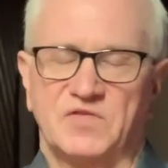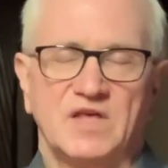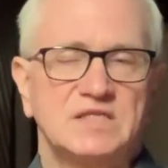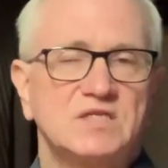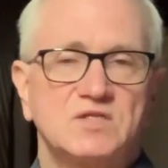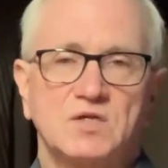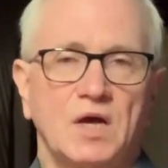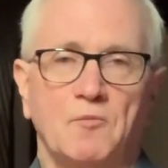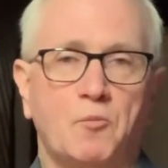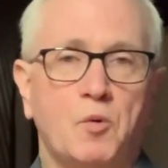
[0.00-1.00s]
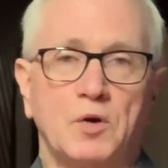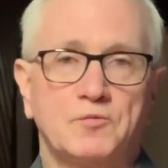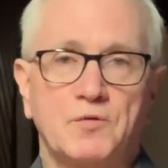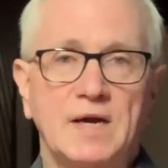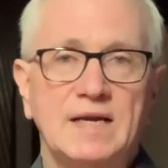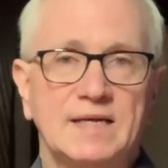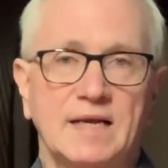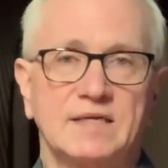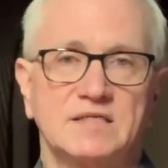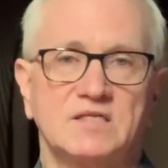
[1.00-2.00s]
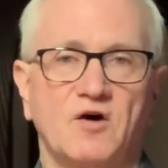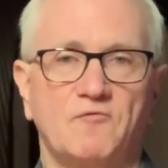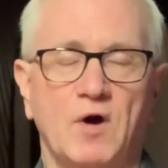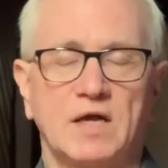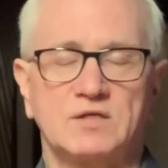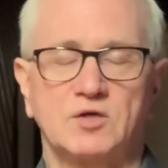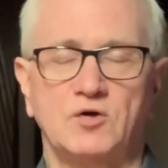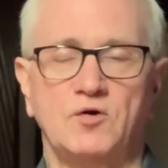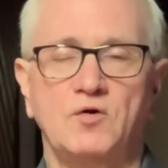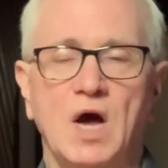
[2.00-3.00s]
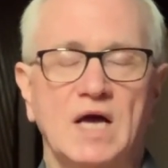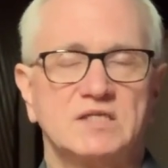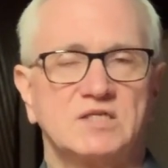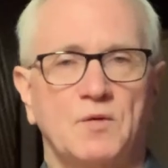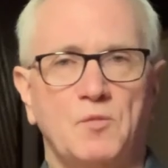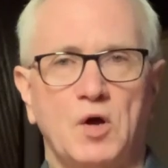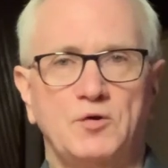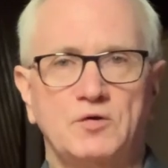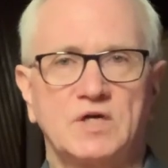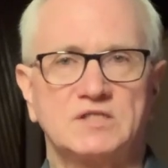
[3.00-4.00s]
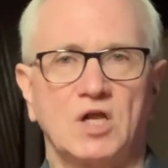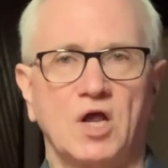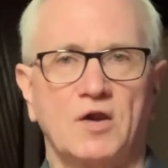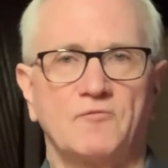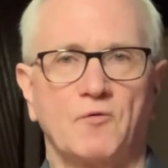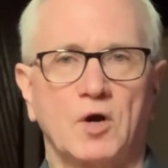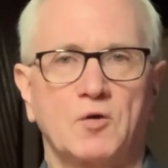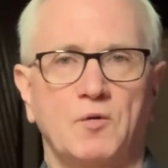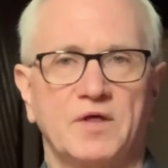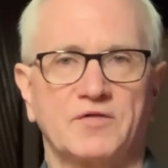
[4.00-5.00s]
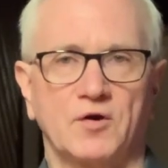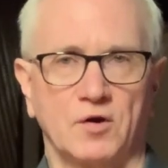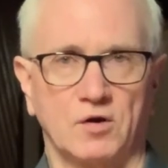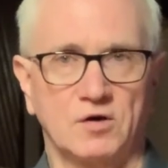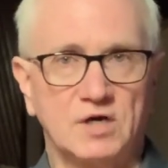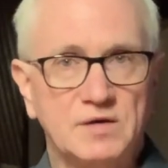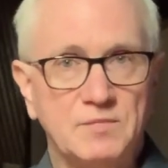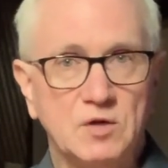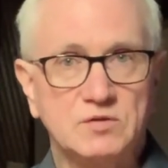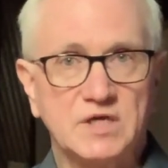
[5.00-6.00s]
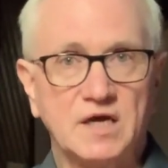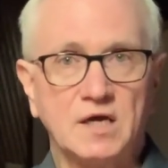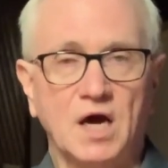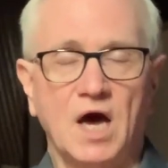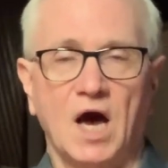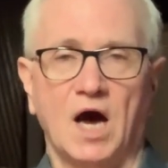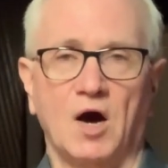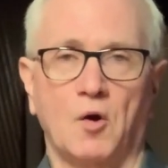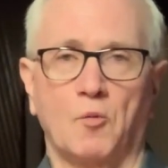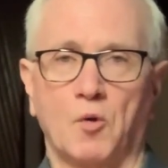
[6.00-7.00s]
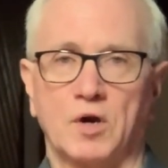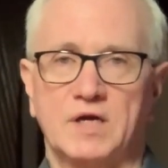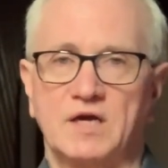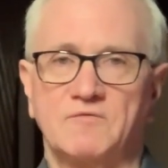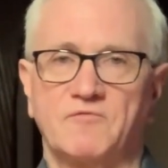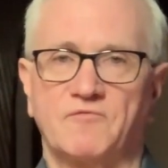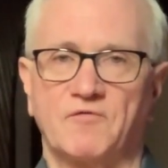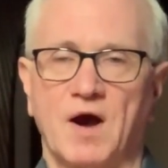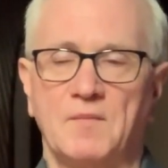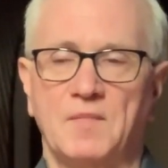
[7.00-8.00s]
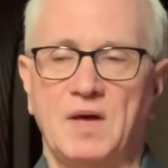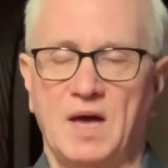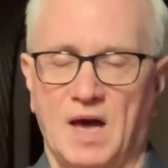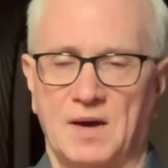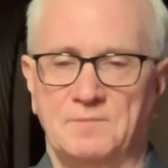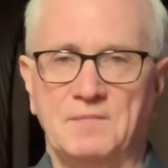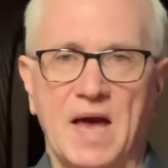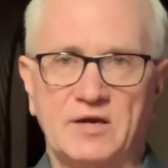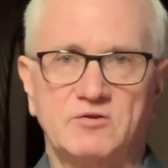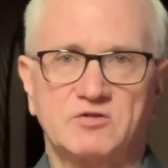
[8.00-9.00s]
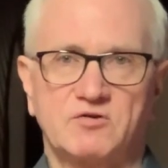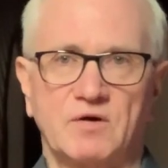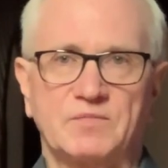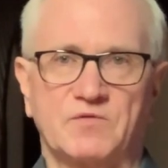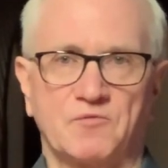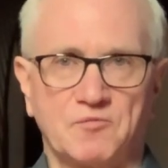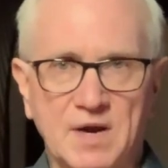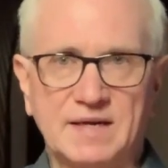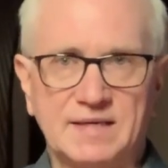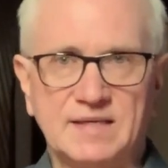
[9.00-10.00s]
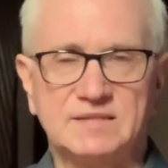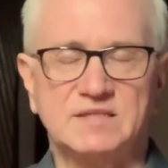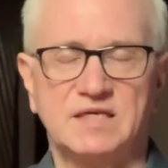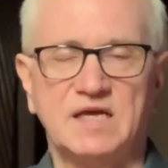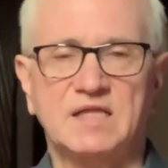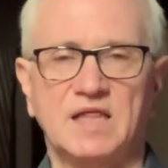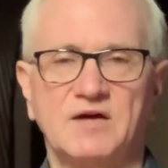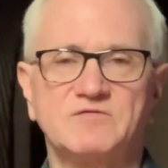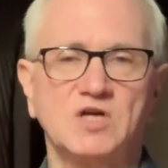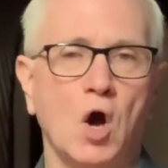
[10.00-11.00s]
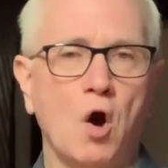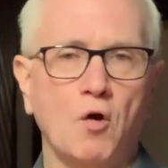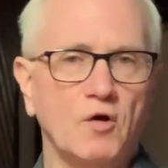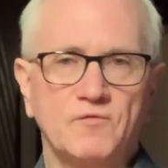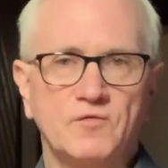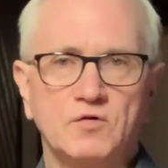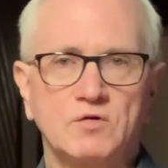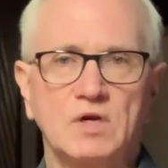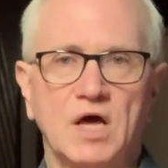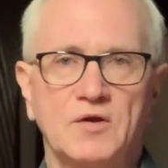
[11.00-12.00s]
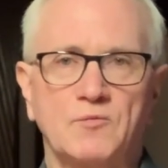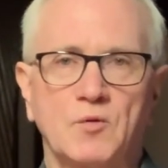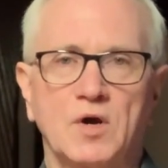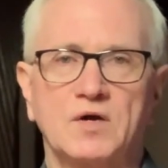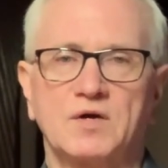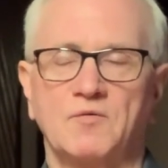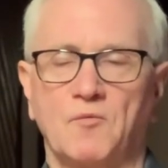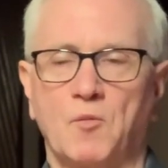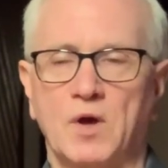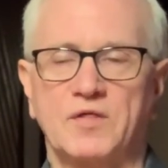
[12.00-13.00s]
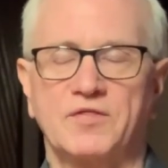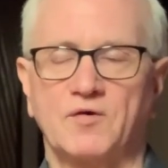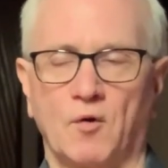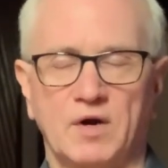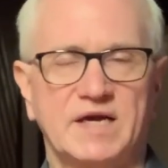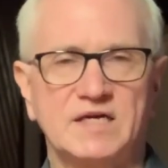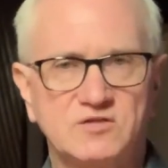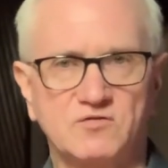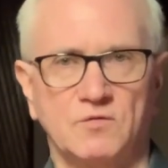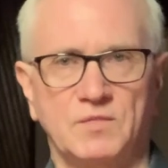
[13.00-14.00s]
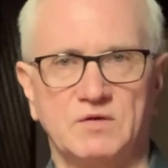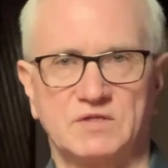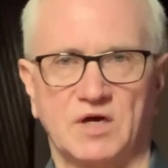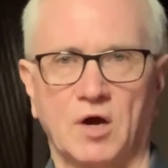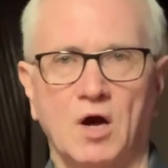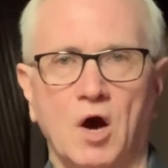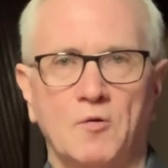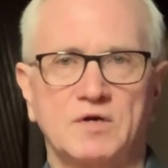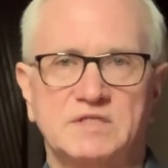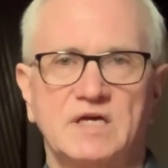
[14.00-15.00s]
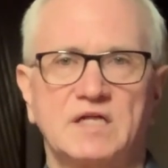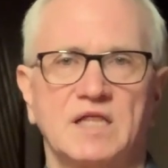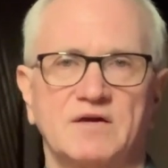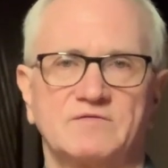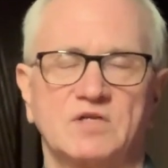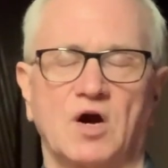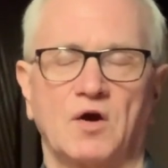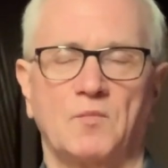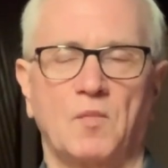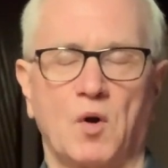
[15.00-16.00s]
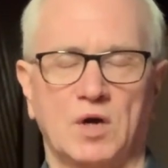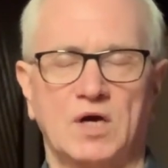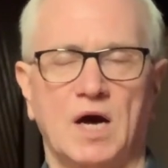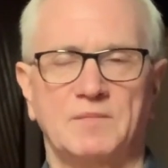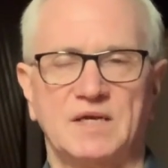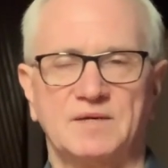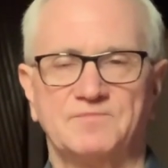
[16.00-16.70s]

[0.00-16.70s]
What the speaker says: This would really lend itself well to someone who does a lot of work with early music, working from manuscripts written in C clefs, or if you do a lot of work with orchestral music where C clefs are more common.